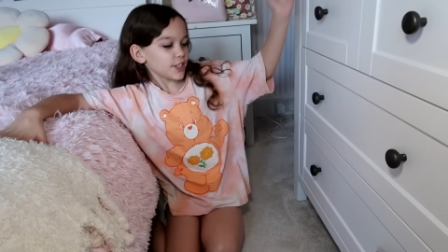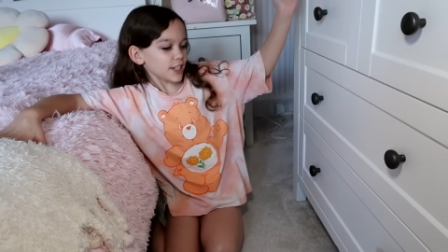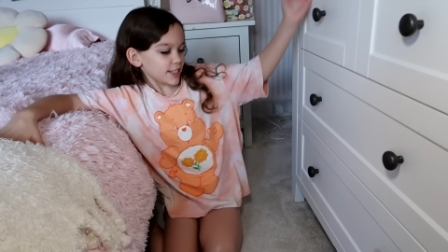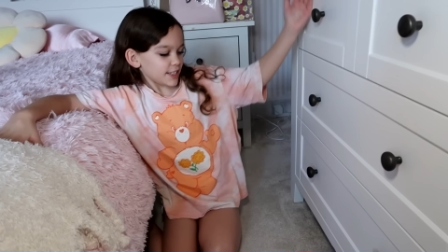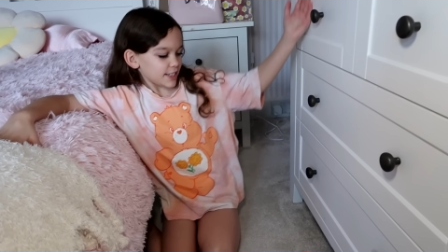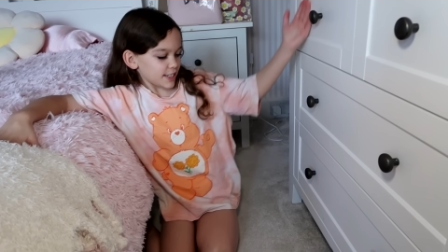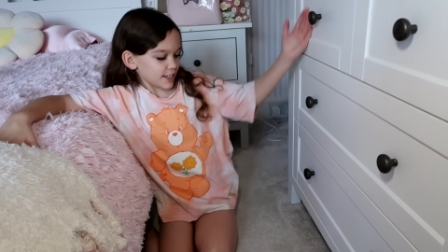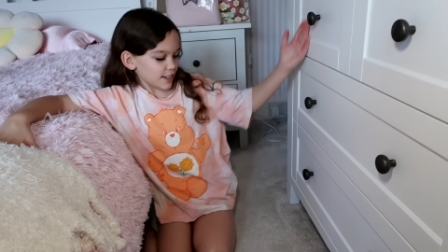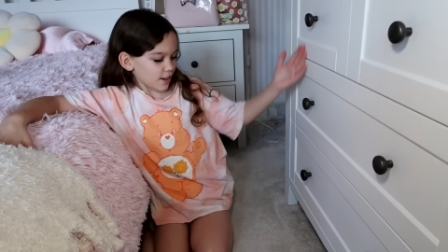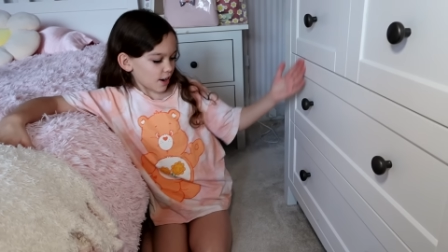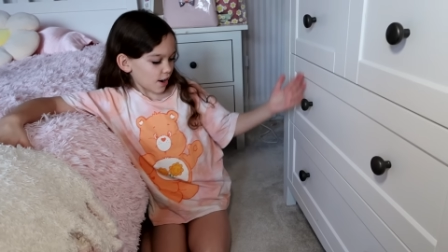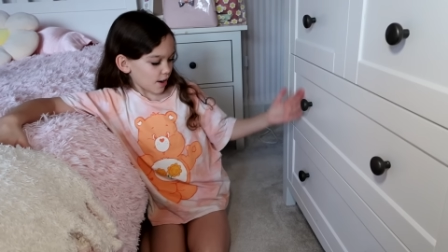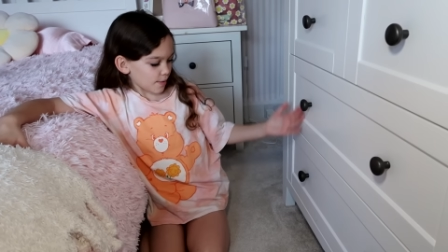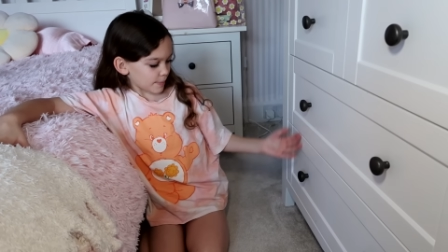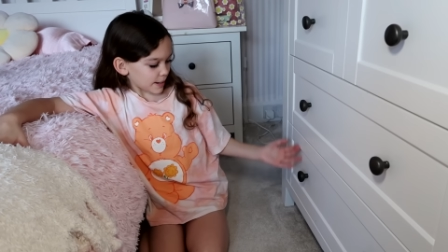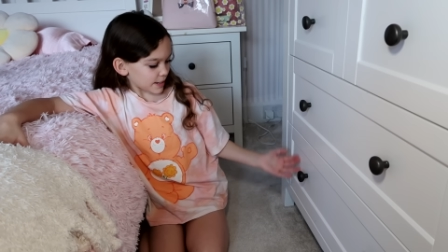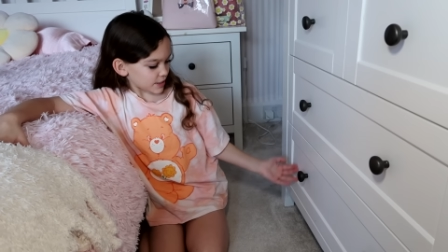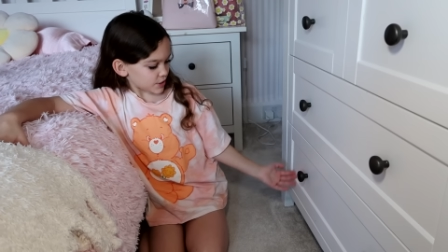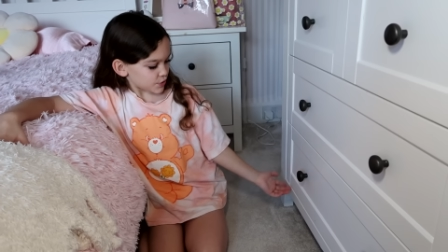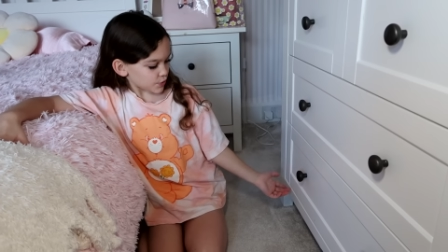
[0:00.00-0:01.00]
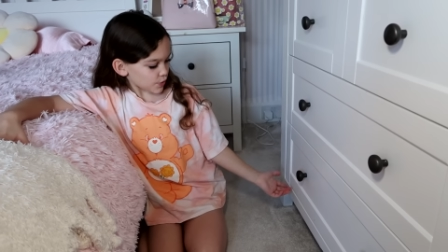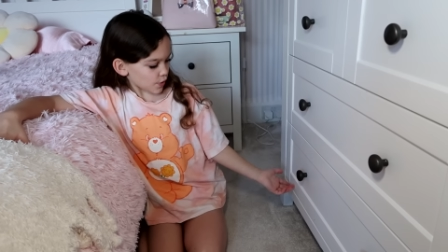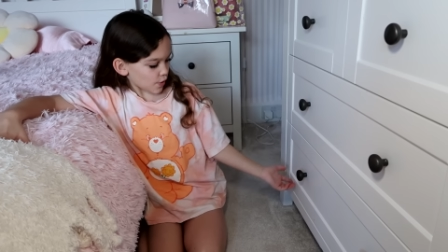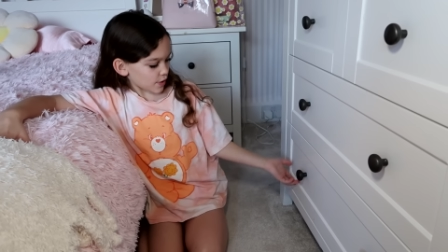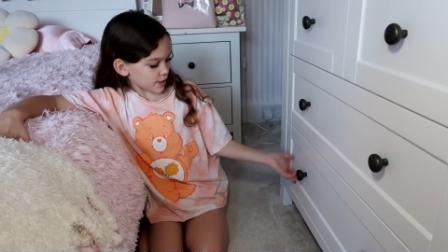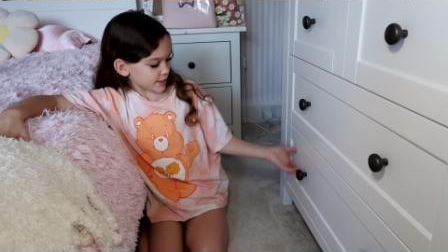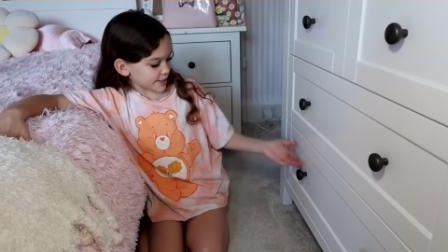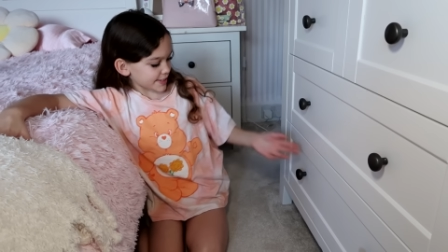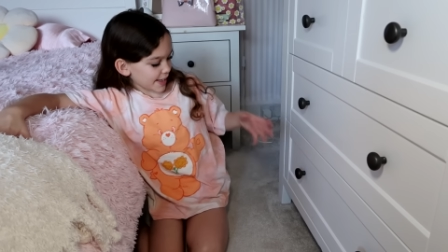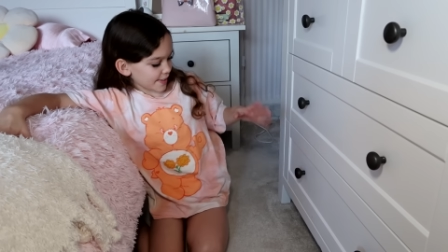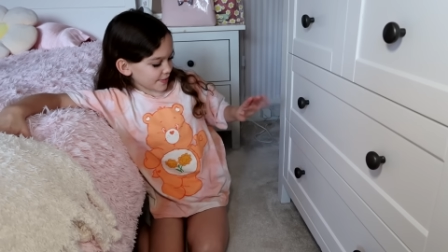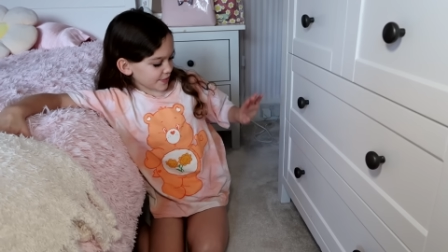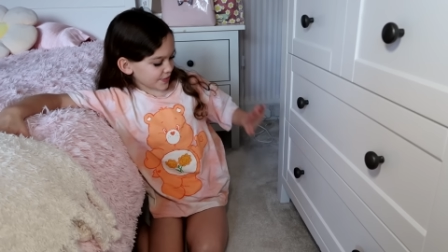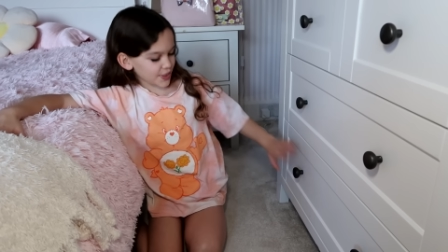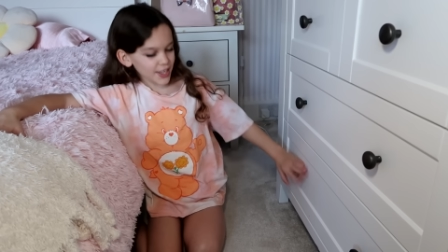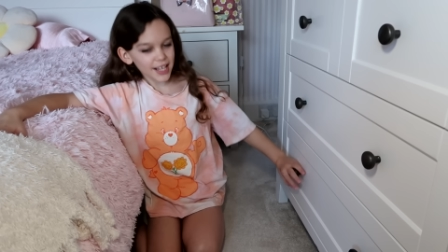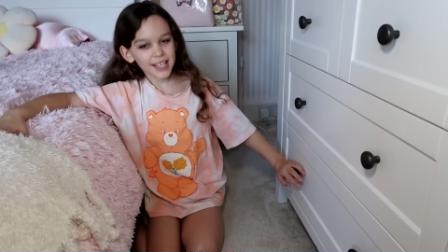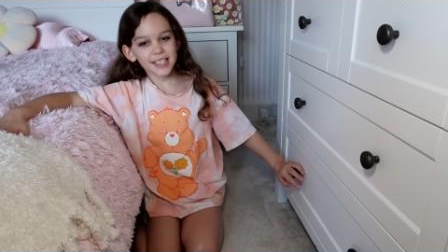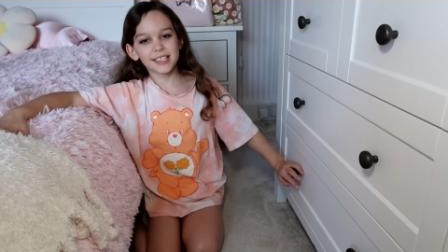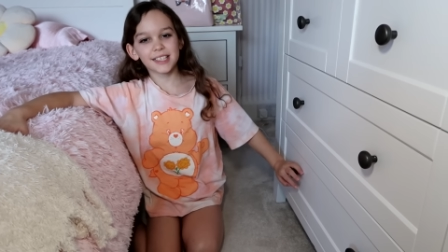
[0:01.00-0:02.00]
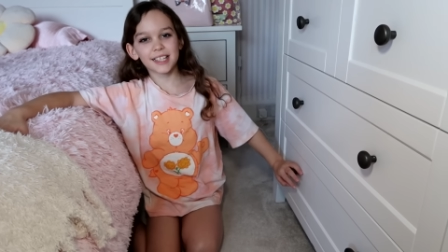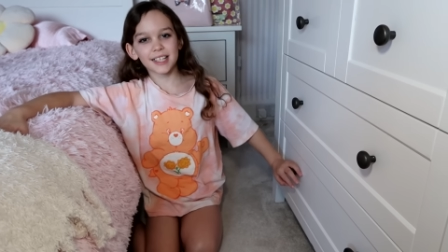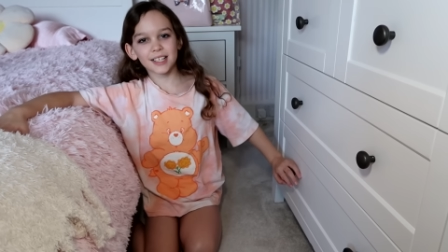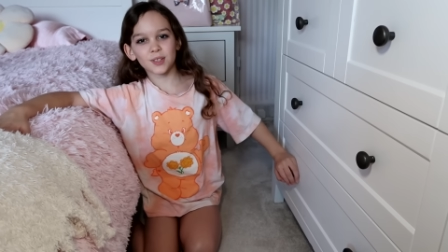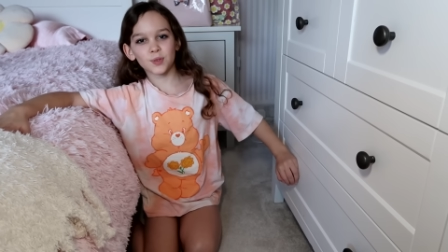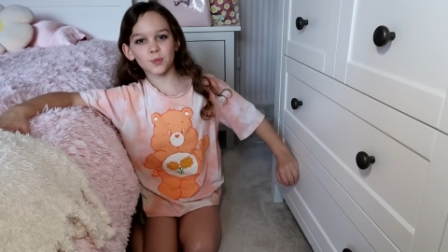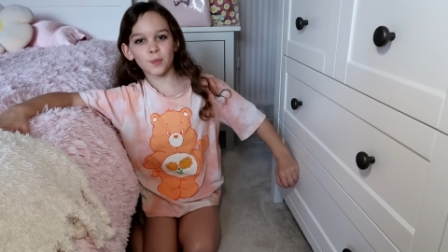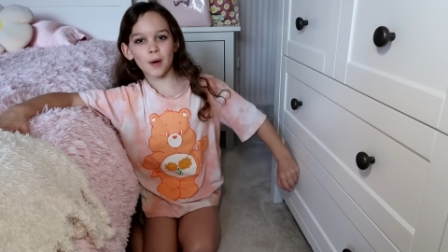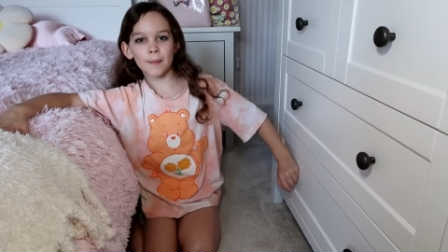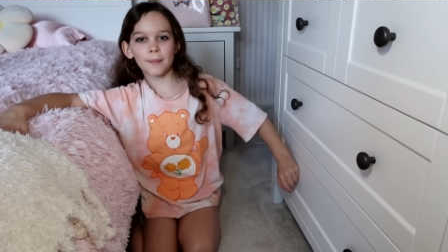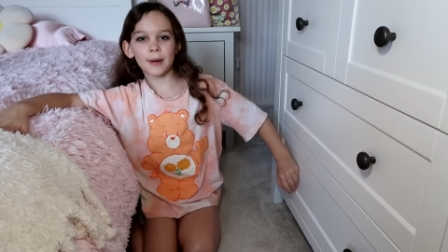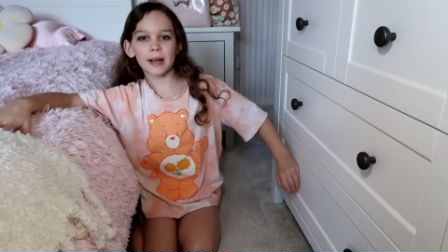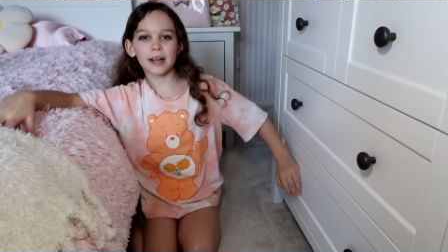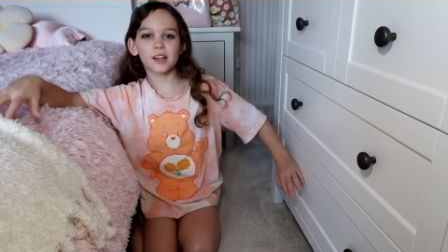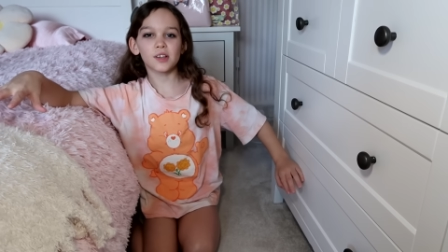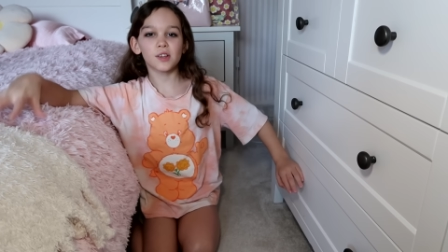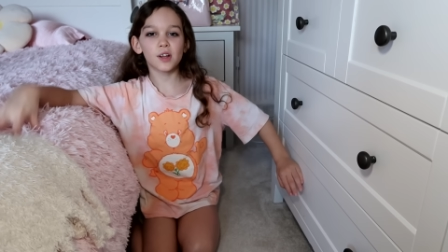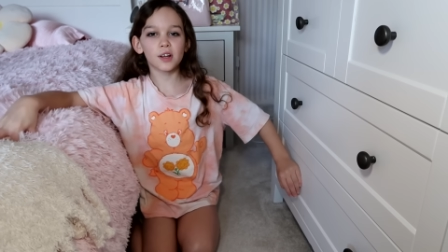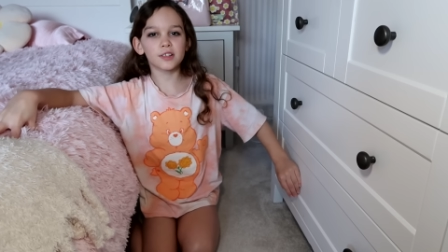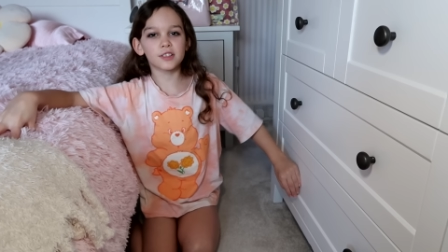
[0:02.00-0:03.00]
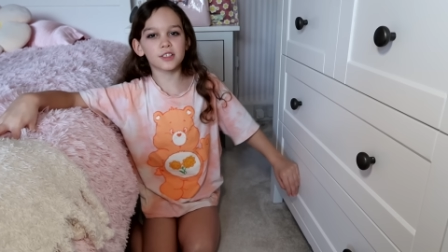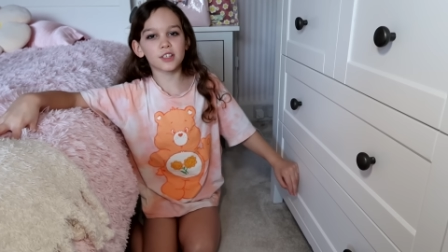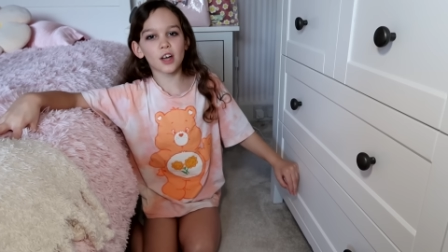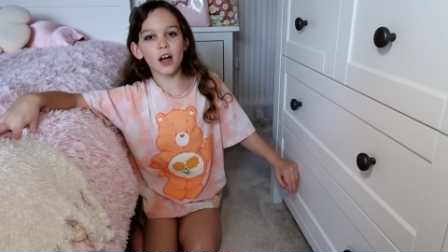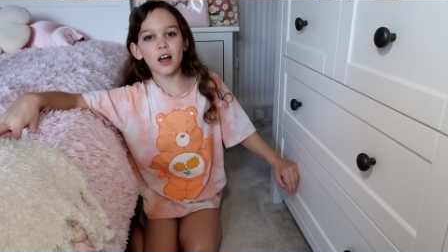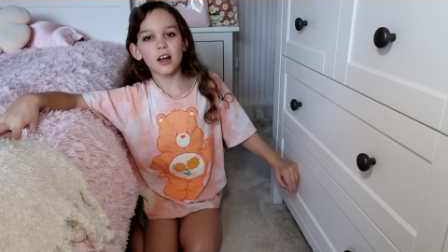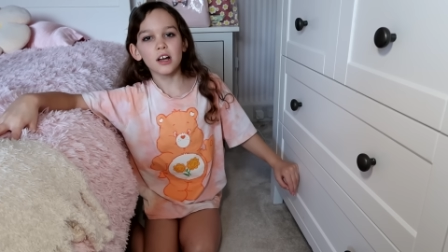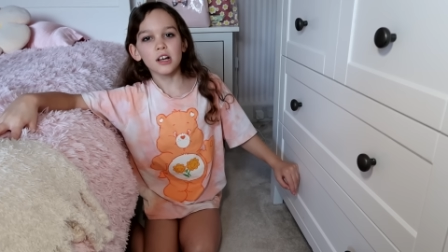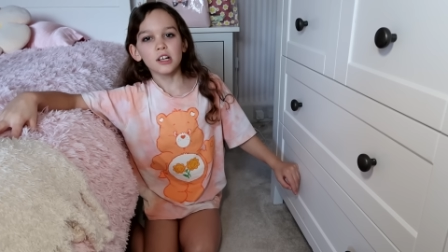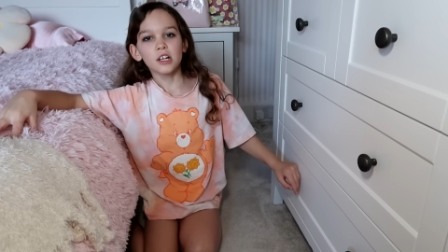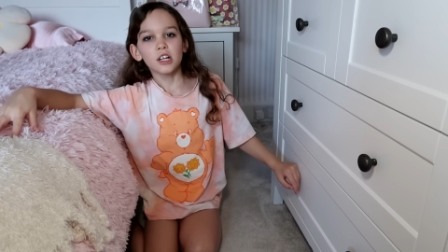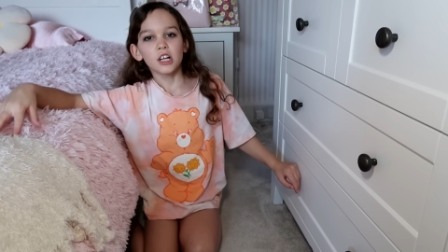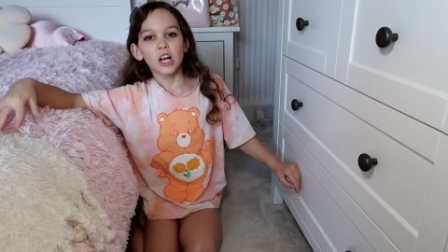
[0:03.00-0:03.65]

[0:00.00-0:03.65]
this are my drawers and this is where my clothes are.